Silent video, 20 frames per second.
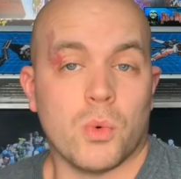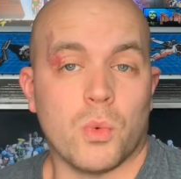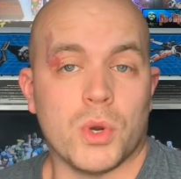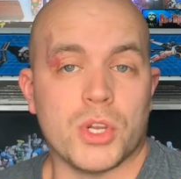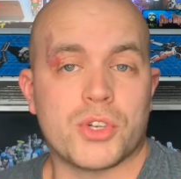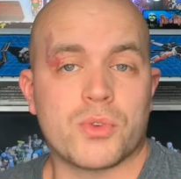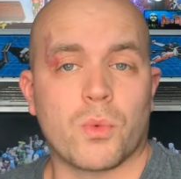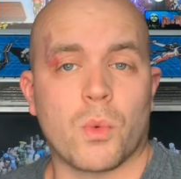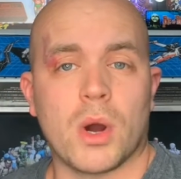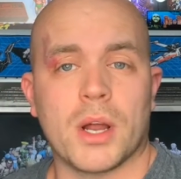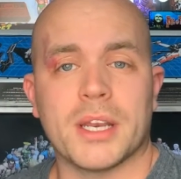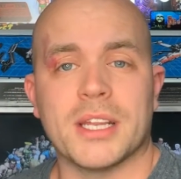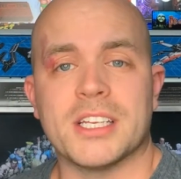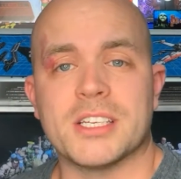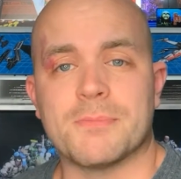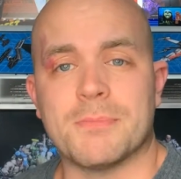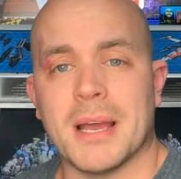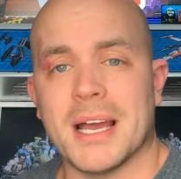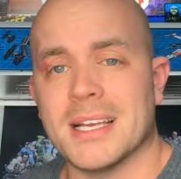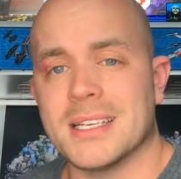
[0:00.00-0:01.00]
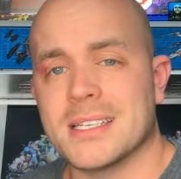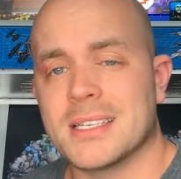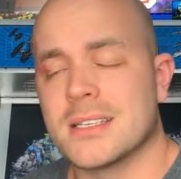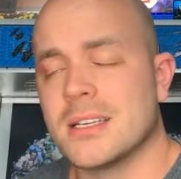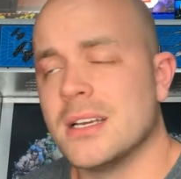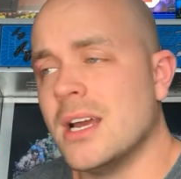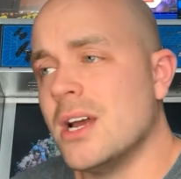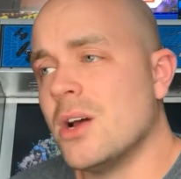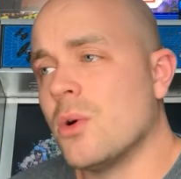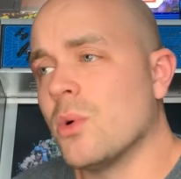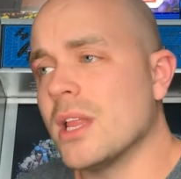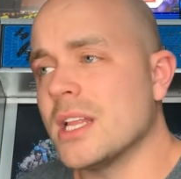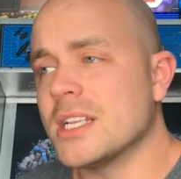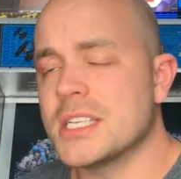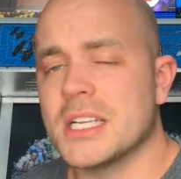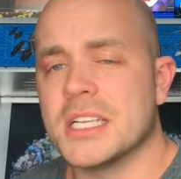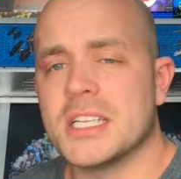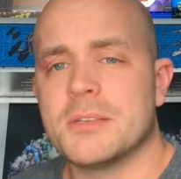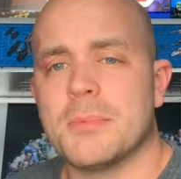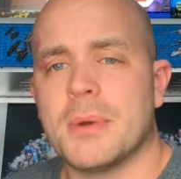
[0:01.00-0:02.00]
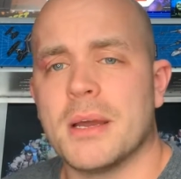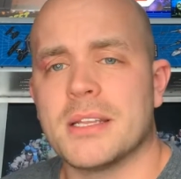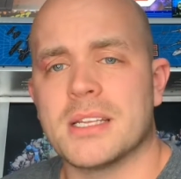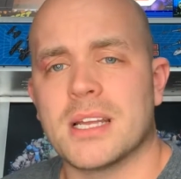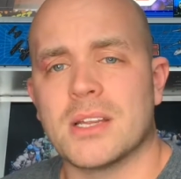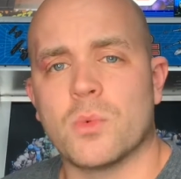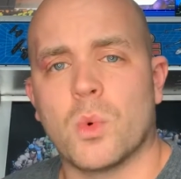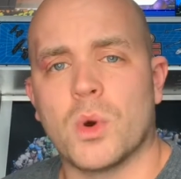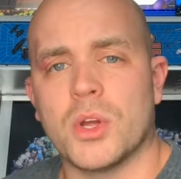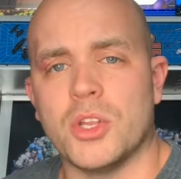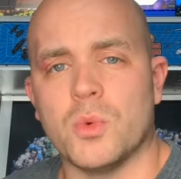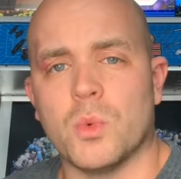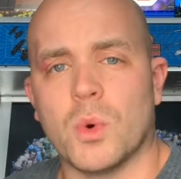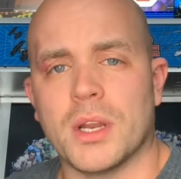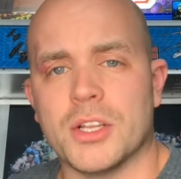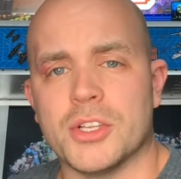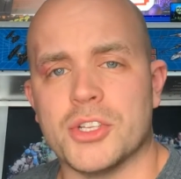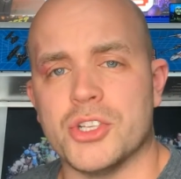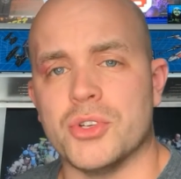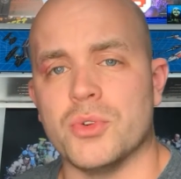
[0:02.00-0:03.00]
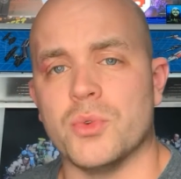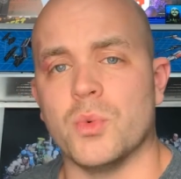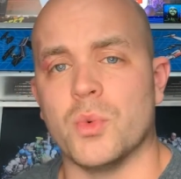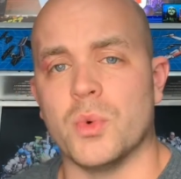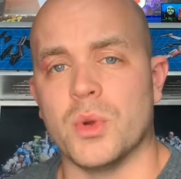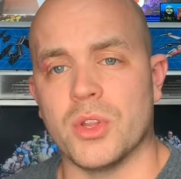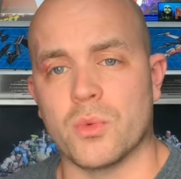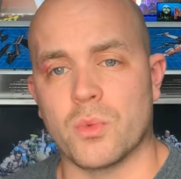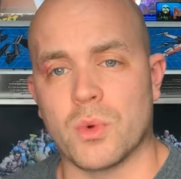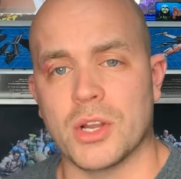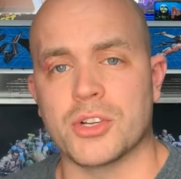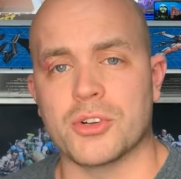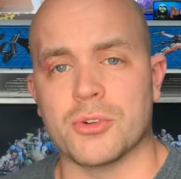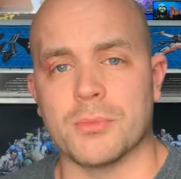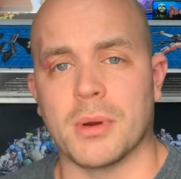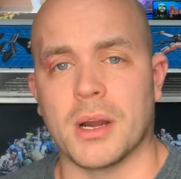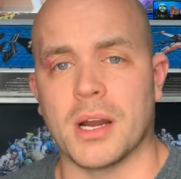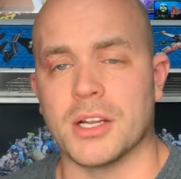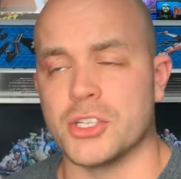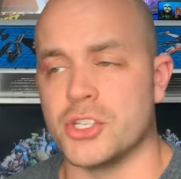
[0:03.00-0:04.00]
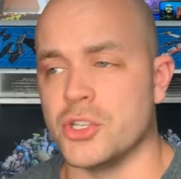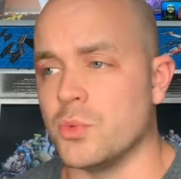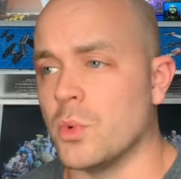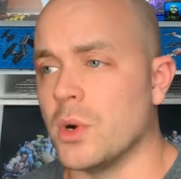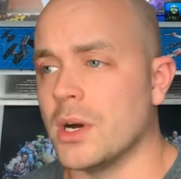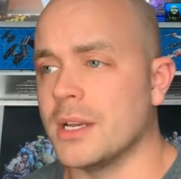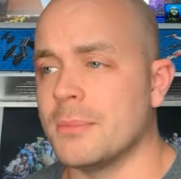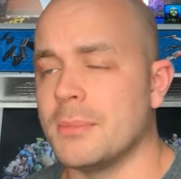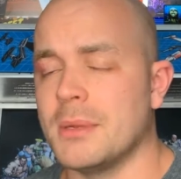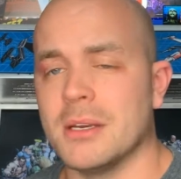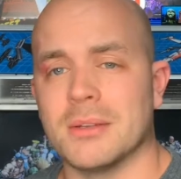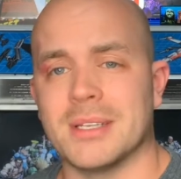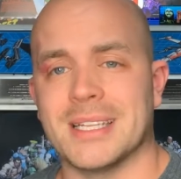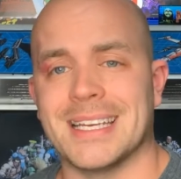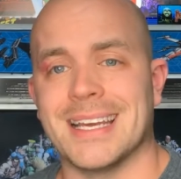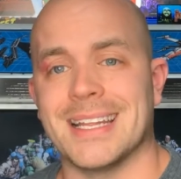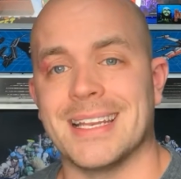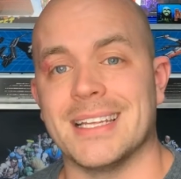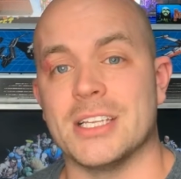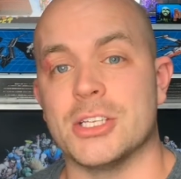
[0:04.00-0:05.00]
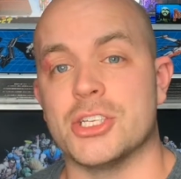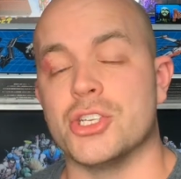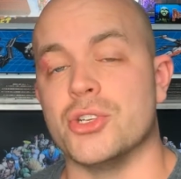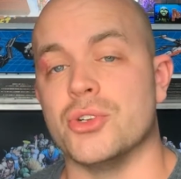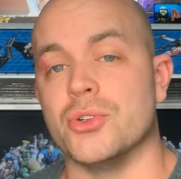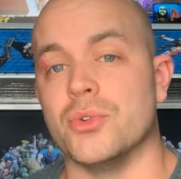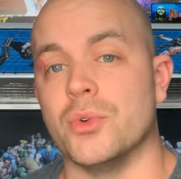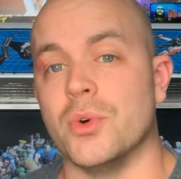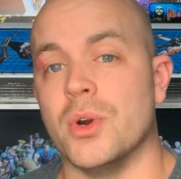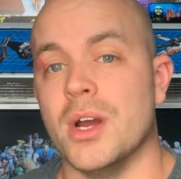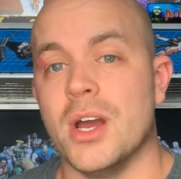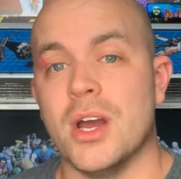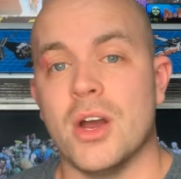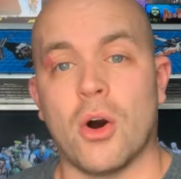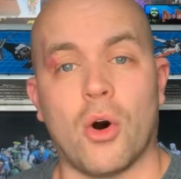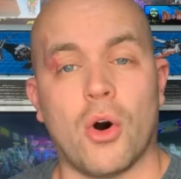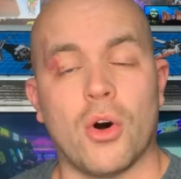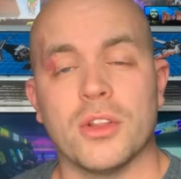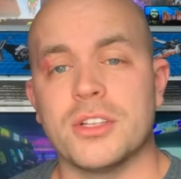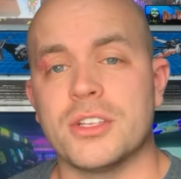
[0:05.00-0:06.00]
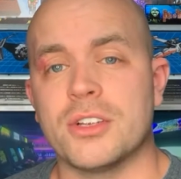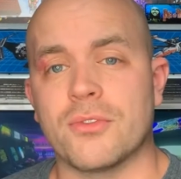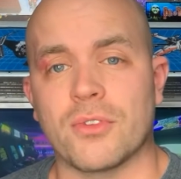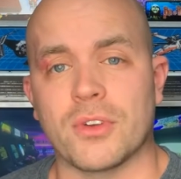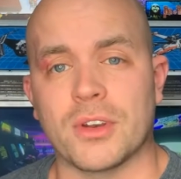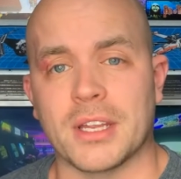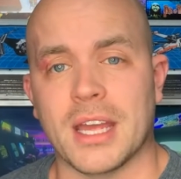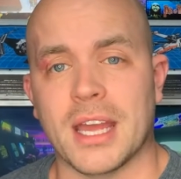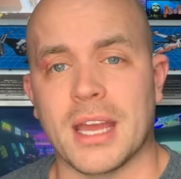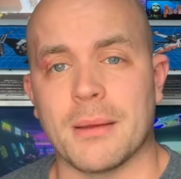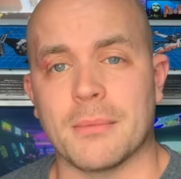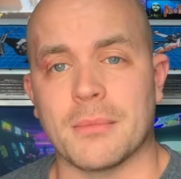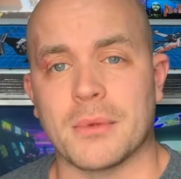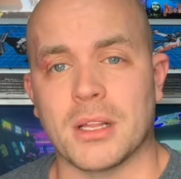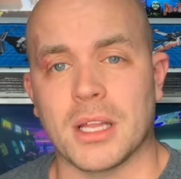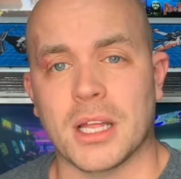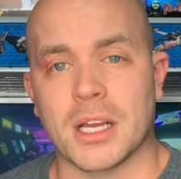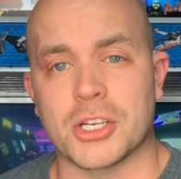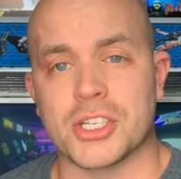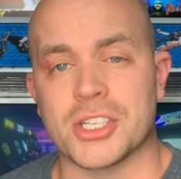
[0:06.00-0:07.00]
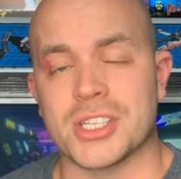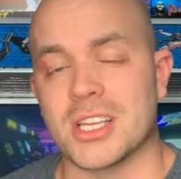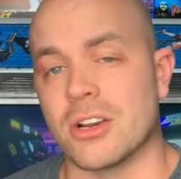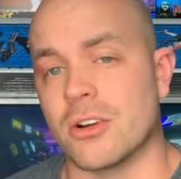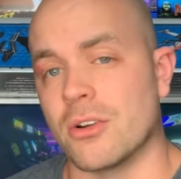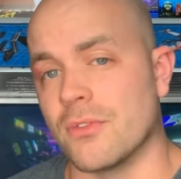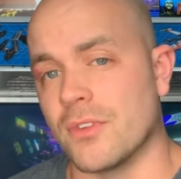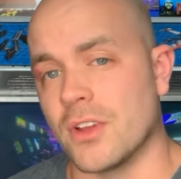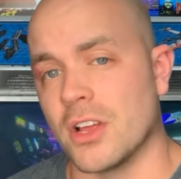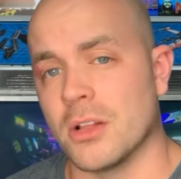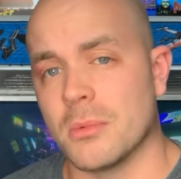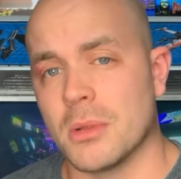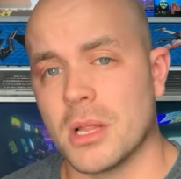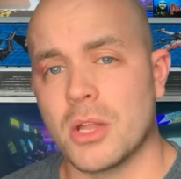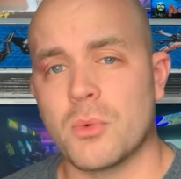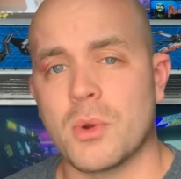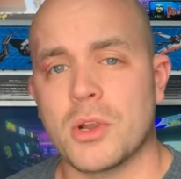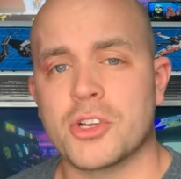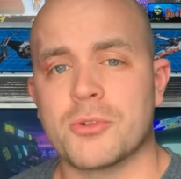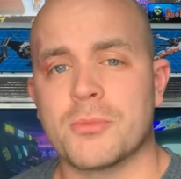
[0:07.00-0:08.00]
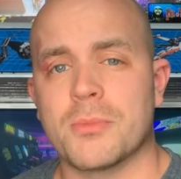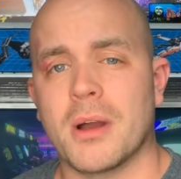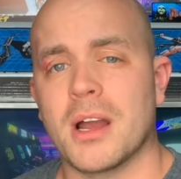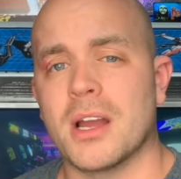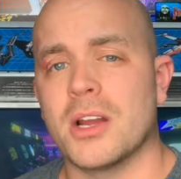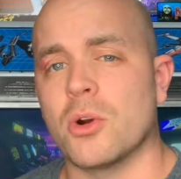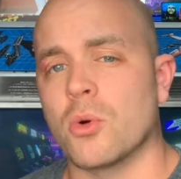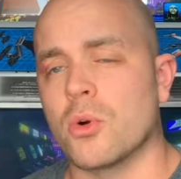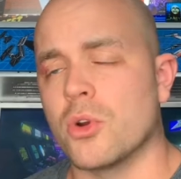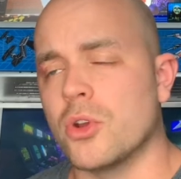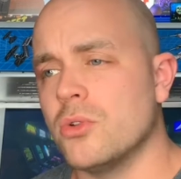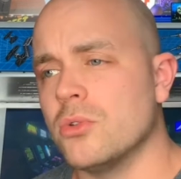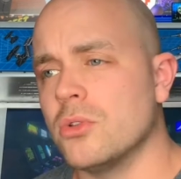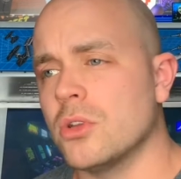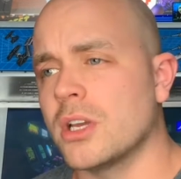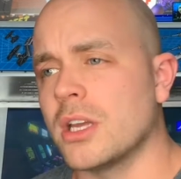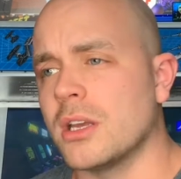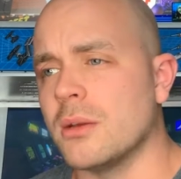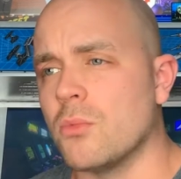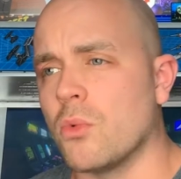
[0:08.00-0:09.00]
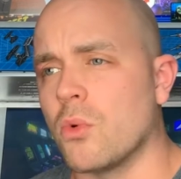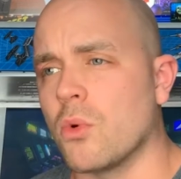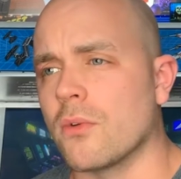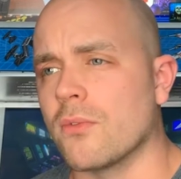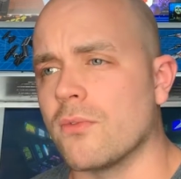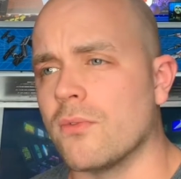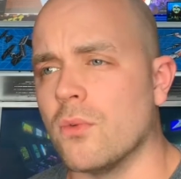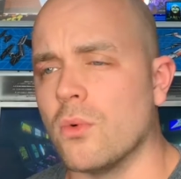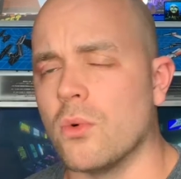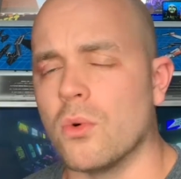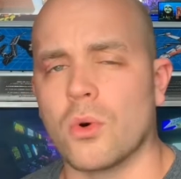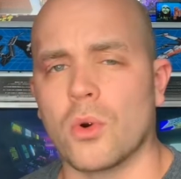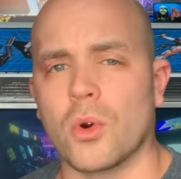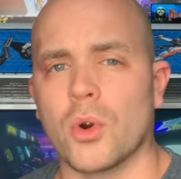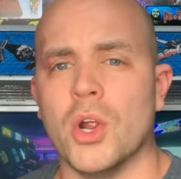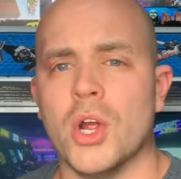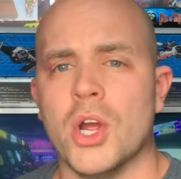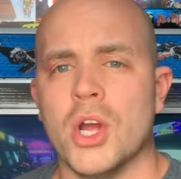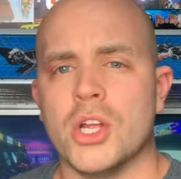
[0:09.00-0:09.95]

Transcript: which one is best? Well, that's going to depend on what you want to do with RetroPie. Do you want to be able to get into all the different game collections that are available on RetroPie, or are you looking more for